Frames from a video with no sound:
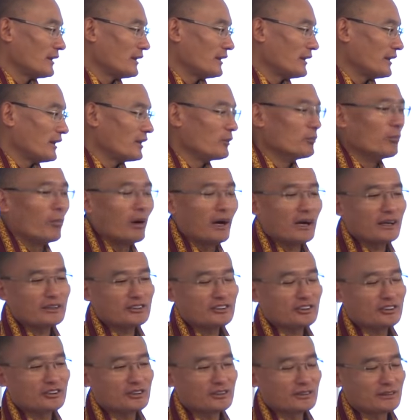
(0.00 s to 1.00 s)
In
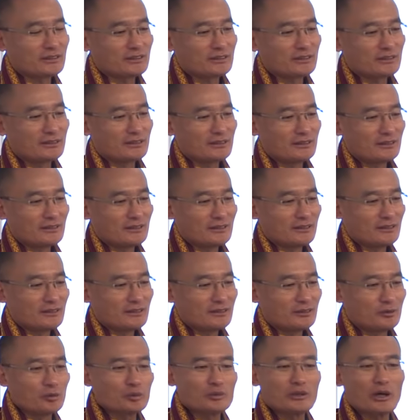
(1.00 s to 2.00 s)
March
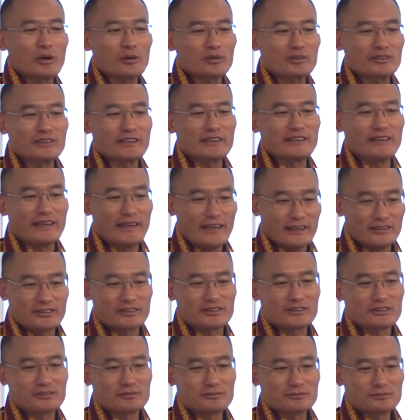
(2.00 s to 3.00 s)

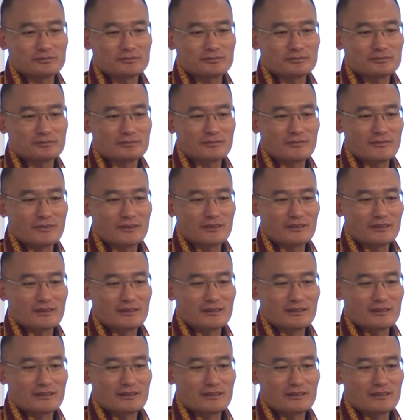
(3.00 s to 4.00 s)
2008,
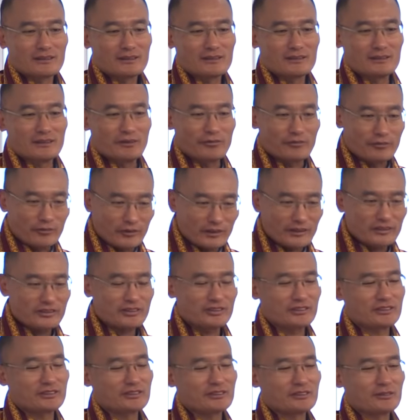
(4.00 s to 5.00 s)
the
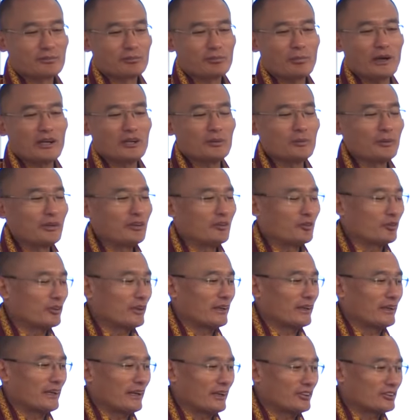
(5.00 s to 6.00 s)
first
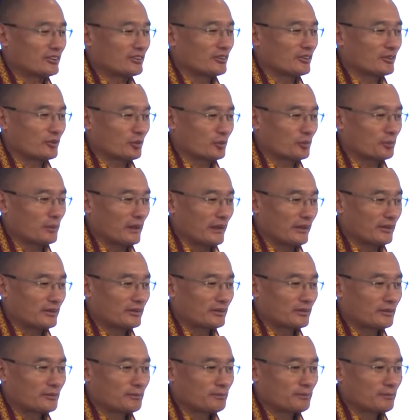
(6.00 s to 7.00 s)
parliamentary elections took
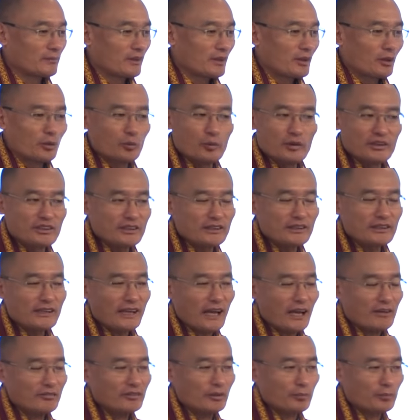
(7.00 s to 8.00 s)
place. We didn't
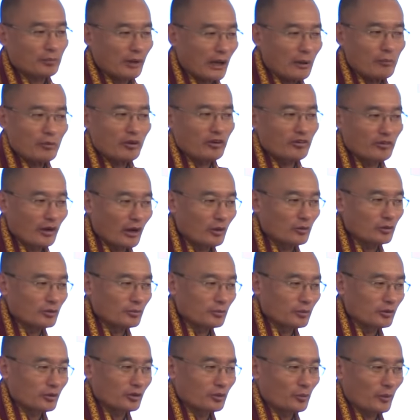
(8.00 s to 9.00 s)
have the primary round
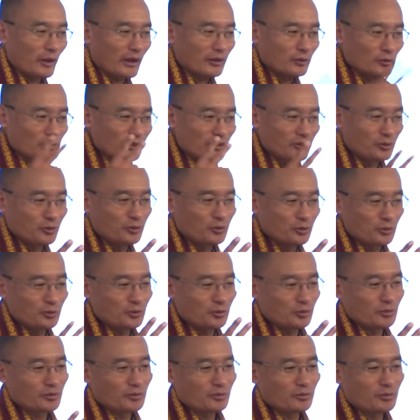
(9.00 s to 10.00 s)
because we had only
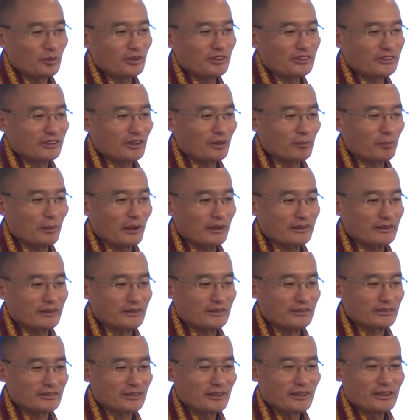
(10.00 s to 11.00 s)
two political
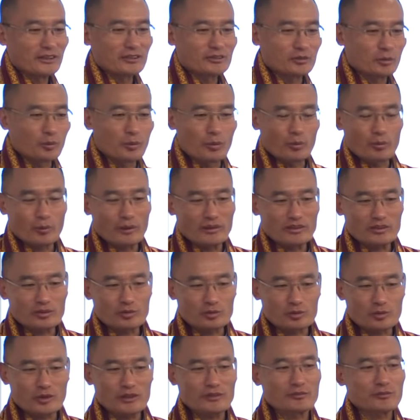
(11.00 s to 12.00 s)
parties. So we went
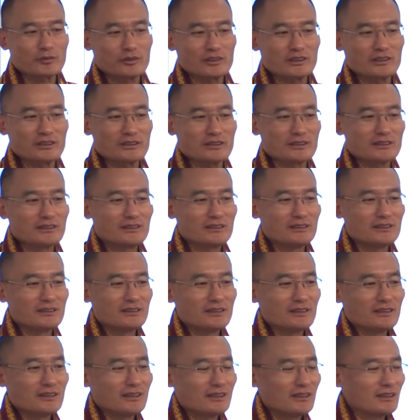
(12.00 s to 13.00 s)
straight for the
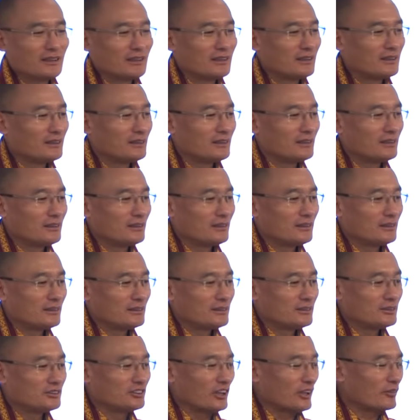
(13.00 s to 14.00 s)

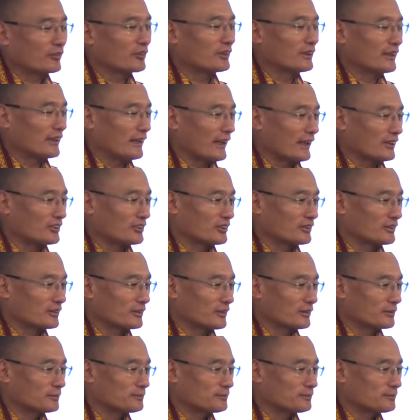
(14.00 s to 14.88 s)
general elections.